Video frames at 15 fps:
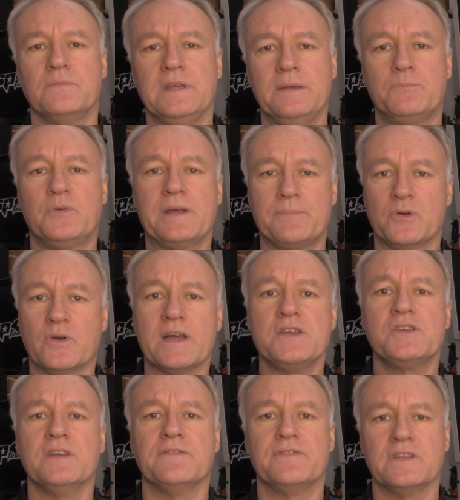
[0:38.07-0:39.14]
In
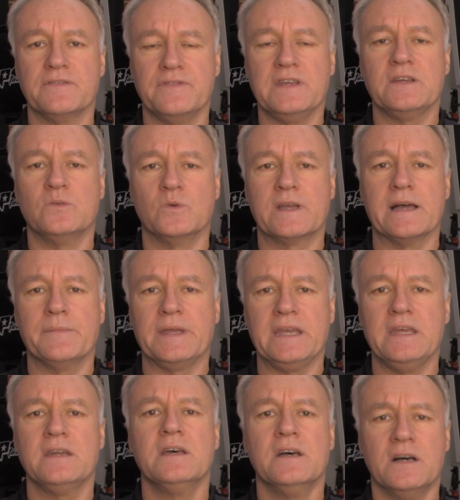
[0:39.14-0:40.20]
preparation for the vehicle coming
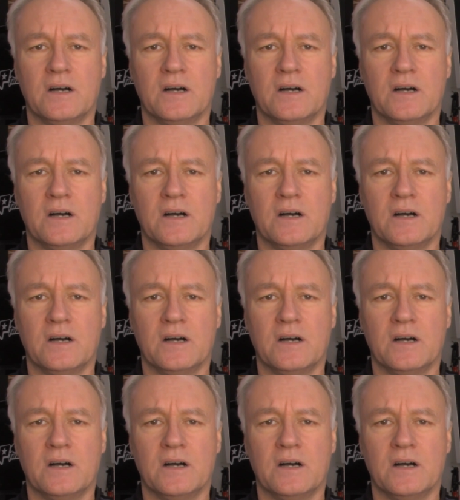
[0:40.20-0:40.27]
in,